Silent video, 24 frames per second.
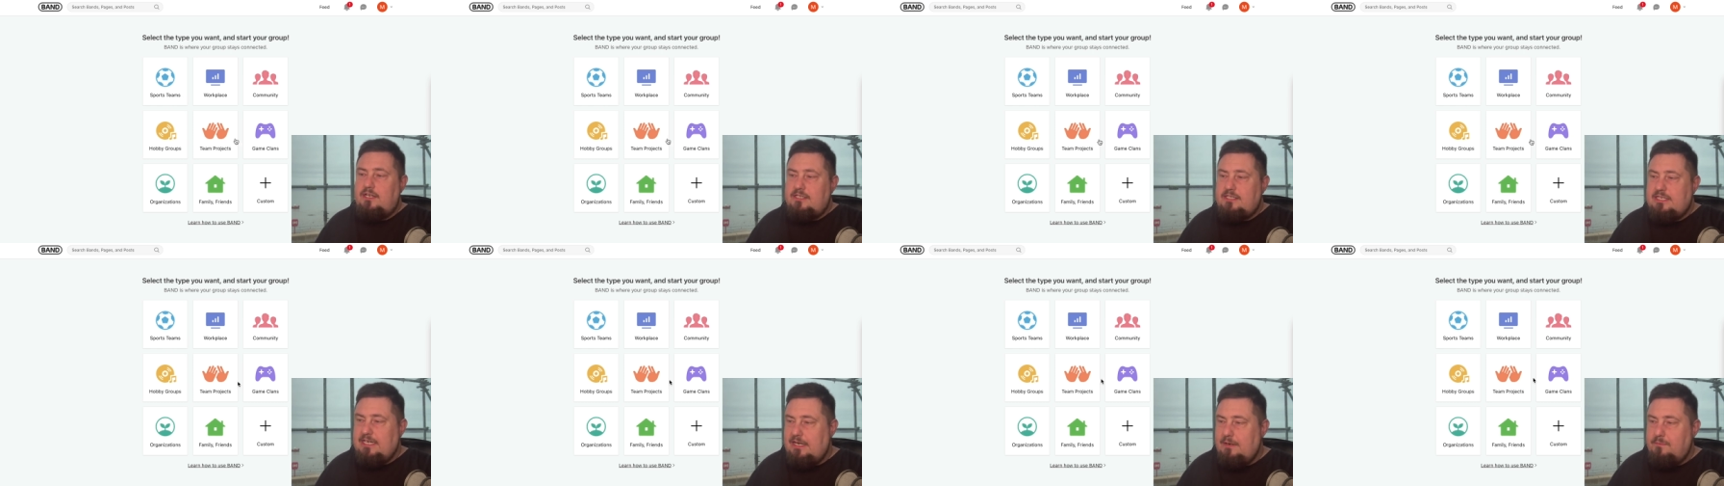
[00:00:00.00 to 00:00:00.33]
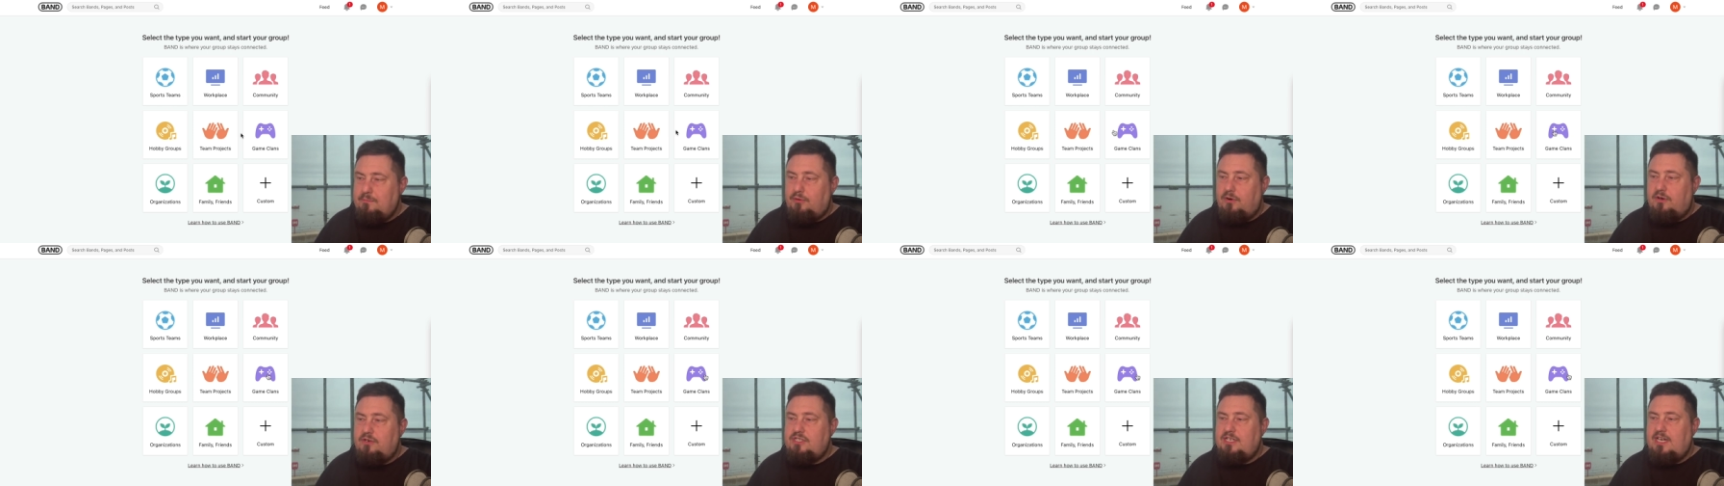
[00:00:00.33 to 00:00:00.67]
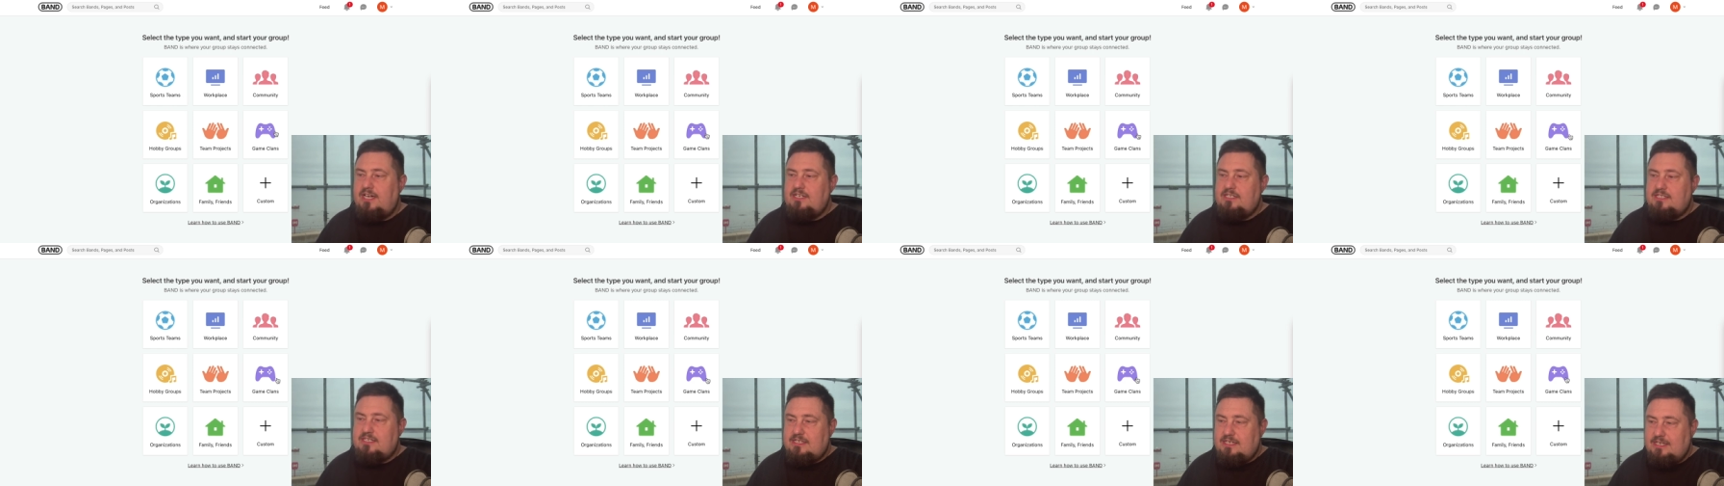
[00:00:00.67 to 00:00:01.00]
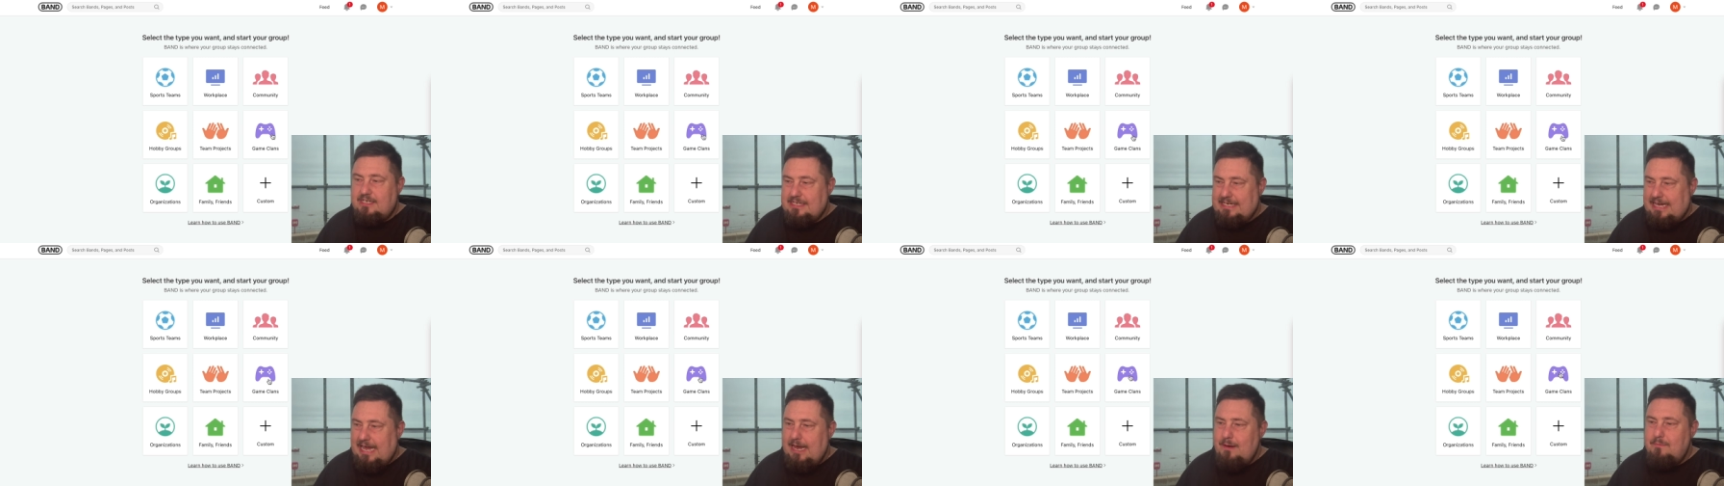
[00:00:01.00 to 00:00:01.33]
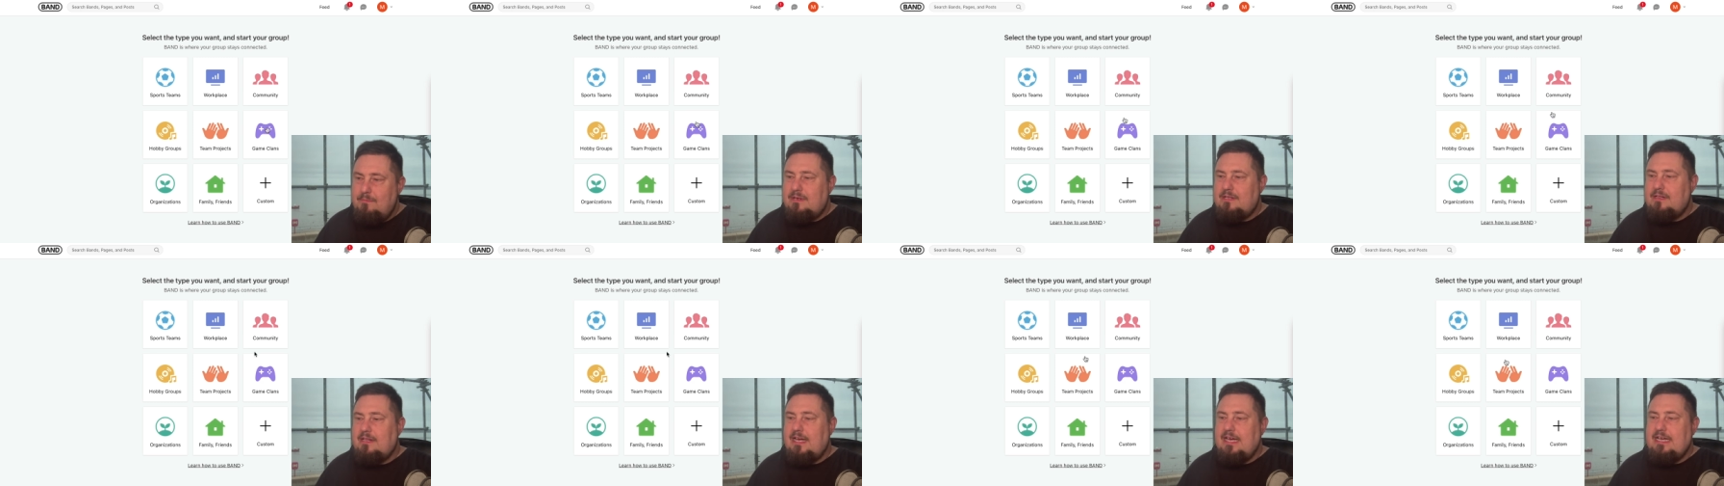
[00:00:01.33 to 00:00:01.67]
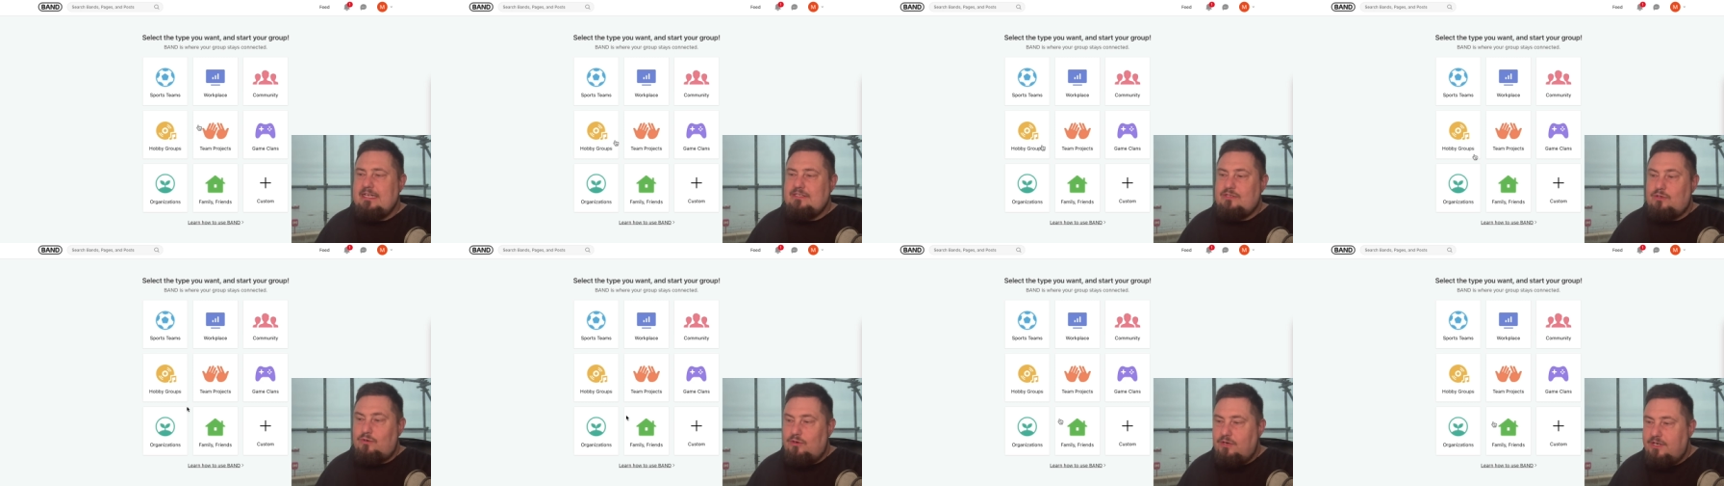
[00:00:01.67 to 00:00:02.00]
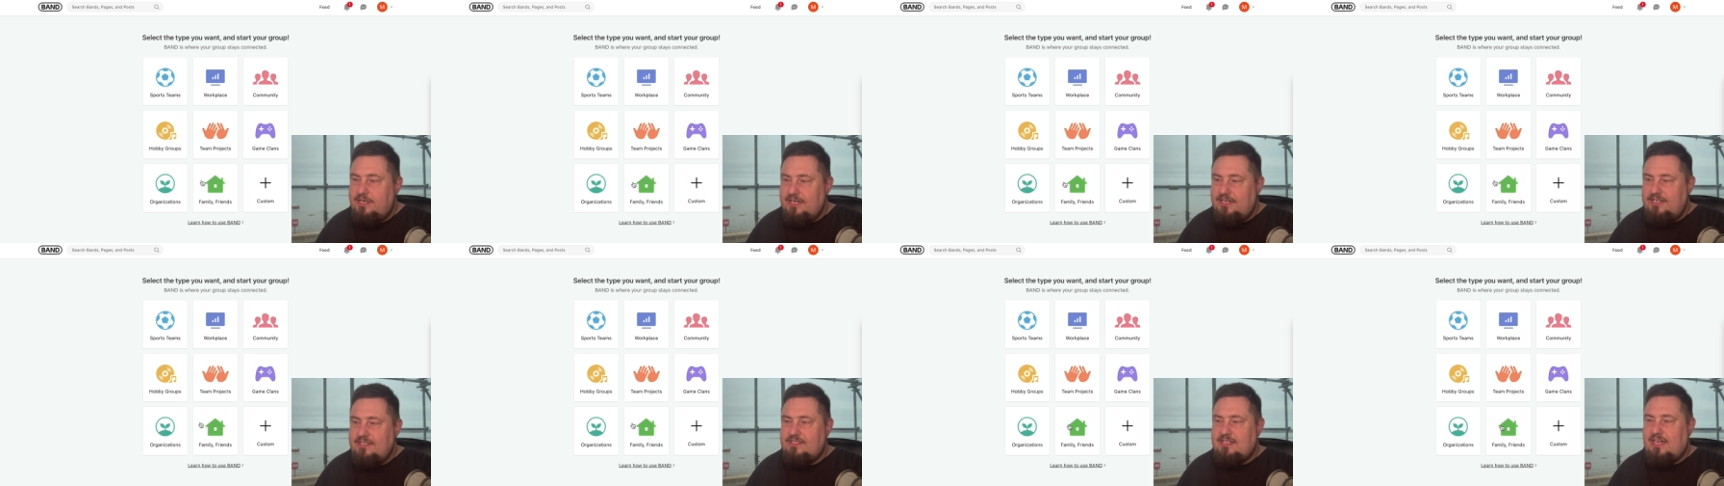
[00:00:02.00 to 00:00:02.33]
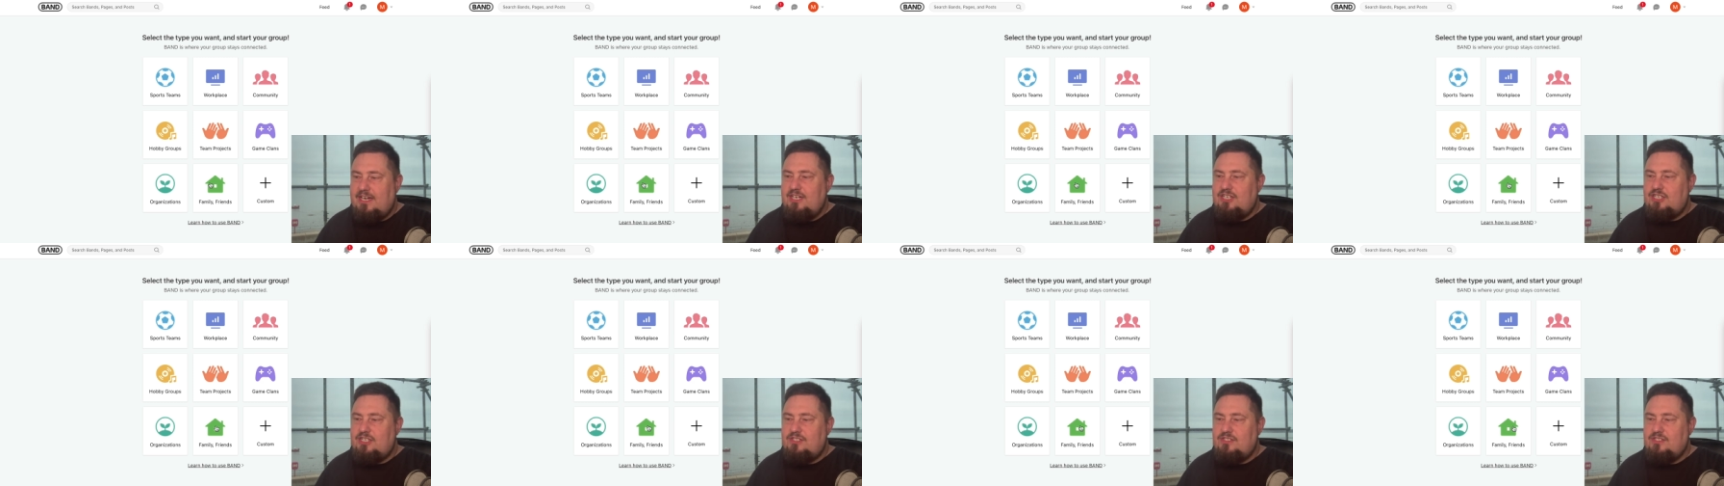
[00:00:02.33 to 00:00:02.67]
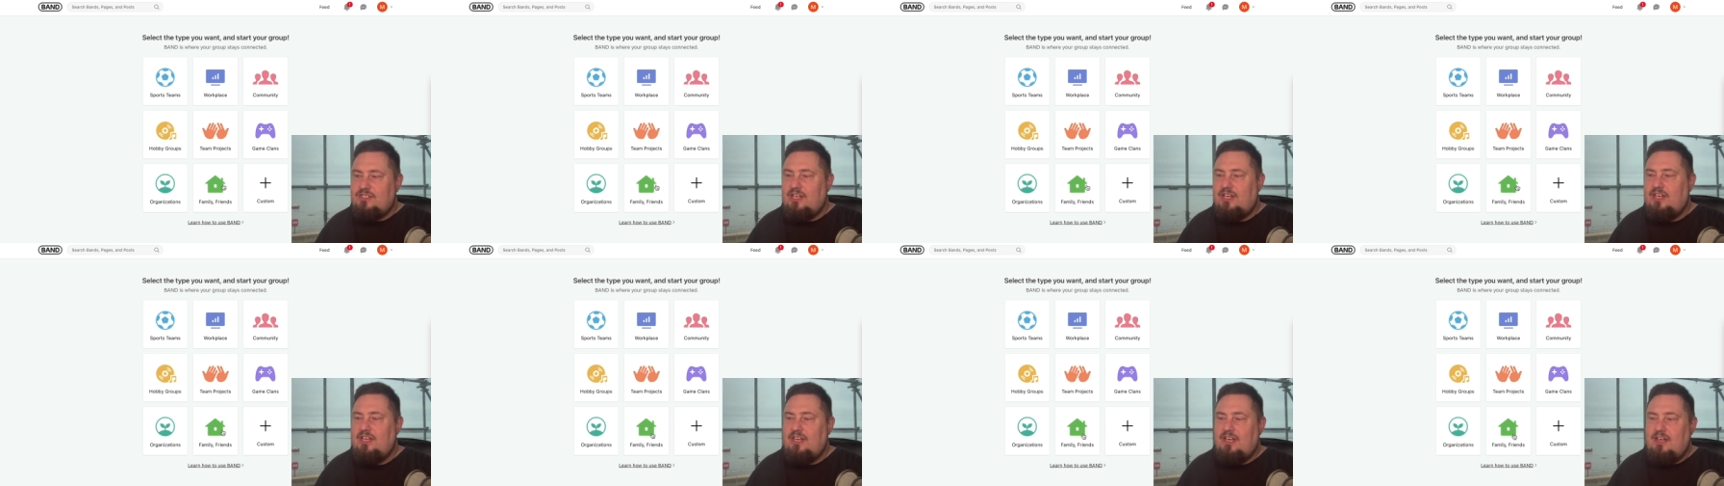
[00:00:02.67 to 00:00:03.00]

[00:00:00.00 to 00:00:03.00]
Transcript: team projects, game clans, organizations,